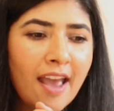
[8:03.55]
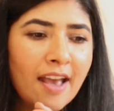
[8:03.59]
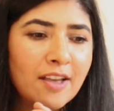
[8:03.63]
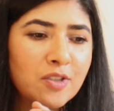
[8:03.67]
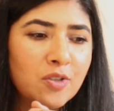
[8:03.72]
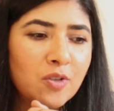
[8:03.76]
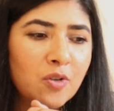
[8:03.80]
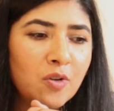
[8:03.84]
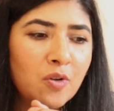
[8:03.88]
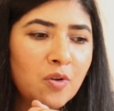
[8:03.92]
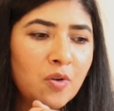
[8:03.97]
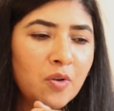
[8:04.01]

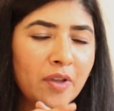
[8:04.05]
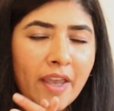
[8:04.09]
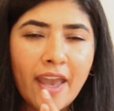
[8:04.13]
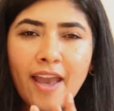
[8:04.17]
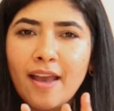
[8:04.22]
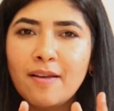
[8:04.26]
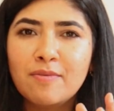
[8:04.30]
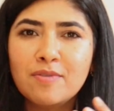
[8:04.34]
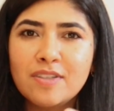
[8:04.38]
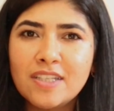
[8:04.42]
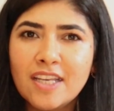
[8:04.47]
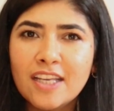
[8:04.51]
So yeah,
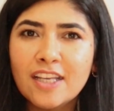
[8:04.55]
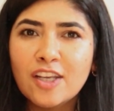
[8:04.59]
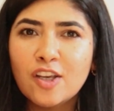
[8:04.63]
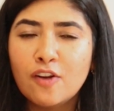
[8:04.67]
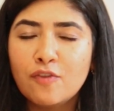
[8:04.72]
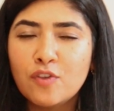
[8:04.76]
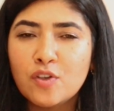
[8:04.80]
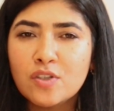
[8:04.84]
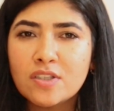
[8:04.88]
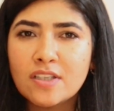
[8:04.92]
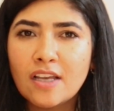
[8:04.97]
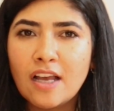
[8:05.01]
take care
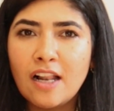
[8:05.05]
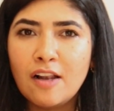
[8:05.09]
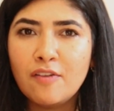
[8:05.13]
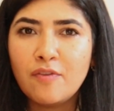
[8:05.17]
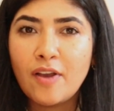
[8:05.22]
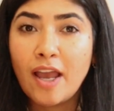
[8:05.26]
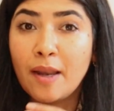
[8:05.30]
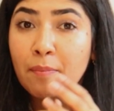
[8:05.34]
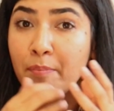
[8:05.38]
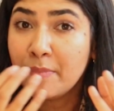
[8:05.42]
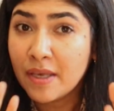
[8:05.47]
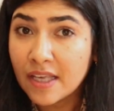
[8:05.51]
of yourself
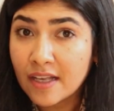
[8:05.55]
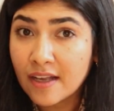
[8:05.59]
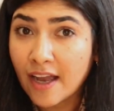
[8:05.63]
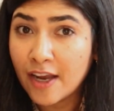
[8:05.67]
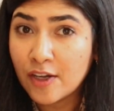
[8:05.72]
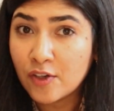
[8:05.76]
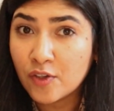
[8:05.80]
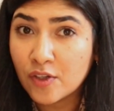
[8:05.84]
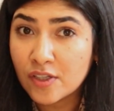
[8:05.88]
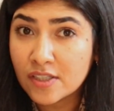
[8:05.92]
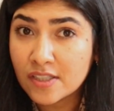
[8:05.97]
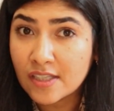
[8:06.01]
and be
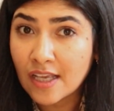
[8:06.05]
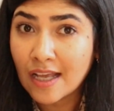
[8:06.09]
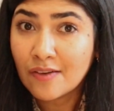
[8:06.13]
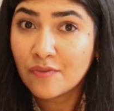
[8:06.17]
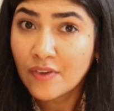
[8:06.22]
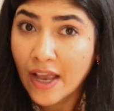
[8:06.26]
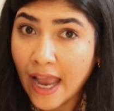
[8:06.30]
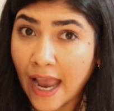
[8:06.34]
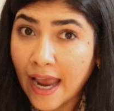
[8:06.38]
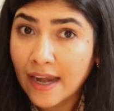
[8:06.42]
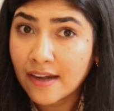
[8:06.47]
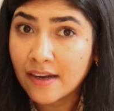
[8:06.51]
kind to yourself
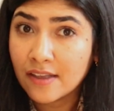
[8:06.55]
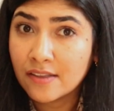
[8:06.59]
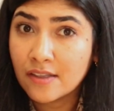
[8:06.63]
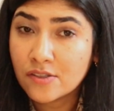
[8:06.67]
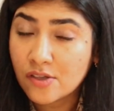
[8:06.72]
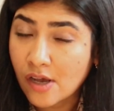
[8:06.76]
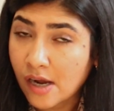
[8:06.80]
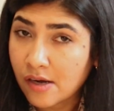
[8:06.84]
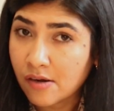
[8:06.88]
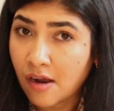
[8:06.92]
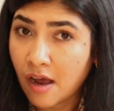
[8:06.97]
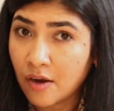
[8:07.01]
and others
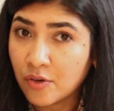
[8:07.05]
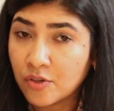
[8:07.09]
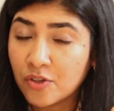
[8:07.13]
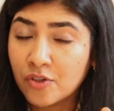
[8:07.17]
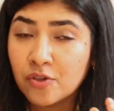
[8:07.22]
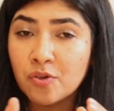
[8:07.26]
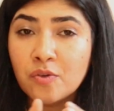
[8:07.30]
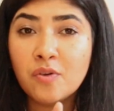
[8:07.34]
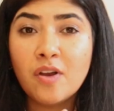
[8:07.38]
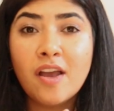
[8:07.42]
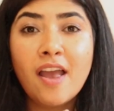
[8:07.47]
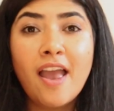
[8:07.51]
around
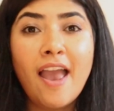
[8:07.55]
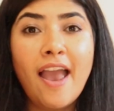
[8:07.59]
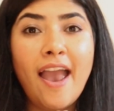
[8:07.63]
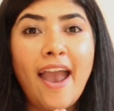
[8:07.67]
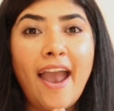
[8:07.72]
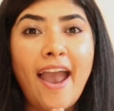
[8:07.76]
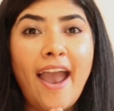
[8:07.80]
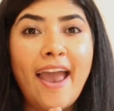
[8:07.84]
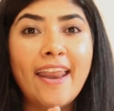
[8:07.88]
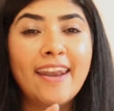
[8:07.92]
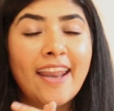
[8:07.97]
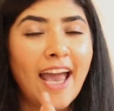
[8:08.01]
you,
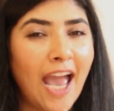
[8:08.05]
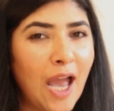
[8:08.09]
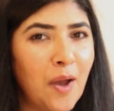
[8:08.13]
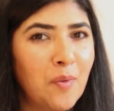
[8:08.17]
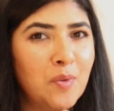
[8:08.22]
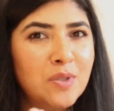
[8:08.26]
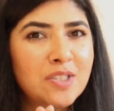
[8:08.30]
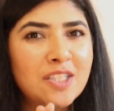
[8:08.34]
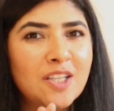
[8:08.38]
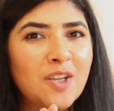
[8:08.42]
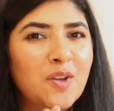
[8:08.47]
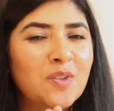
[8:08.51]
and I
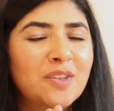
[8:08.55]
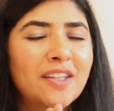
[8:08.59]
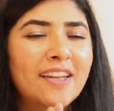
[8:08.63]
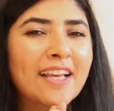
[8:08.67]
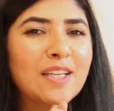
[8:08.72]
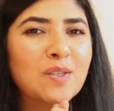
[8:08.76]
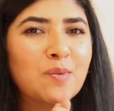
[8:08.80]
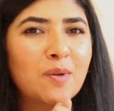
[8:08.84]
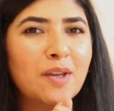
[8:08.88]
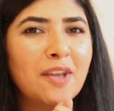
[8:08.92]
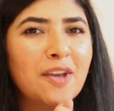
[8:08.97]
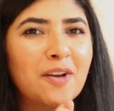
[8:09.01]
will see you in the
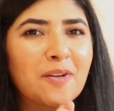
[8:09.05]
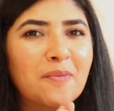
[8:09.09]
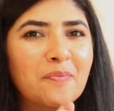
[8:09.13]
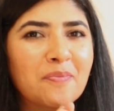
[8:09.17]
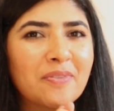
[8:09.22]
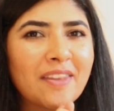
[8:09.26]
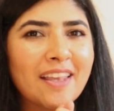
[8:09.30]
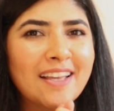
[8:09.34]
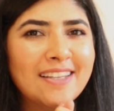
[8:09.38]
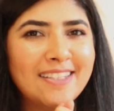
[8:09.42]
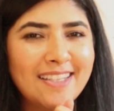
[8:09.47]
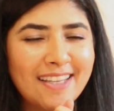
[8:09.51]
next video.
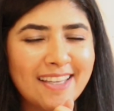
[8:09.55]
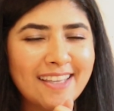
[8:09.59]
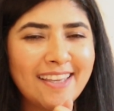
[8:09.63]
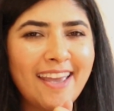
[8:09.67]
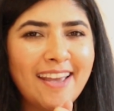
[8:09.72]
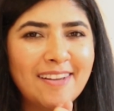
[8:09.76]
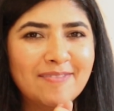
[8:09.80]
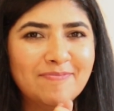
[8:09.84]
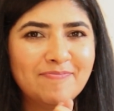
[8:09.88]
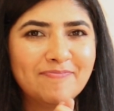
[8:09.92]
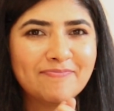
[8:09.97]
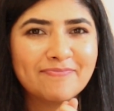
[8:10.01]
Take
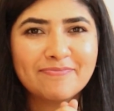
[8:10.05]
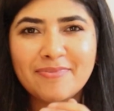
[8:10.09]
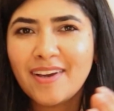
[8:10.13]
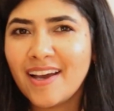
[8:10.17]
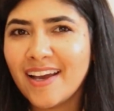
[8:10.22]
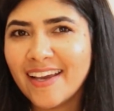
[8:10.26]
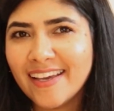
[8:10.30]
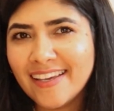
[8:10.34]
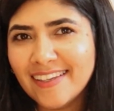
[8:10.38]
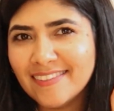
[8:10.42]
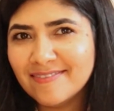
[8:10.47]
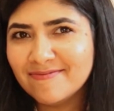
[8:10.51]
care.
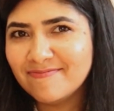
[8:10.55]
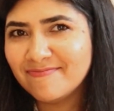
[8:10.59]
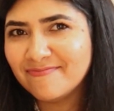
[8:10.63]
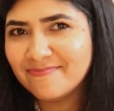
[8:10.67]
Bye.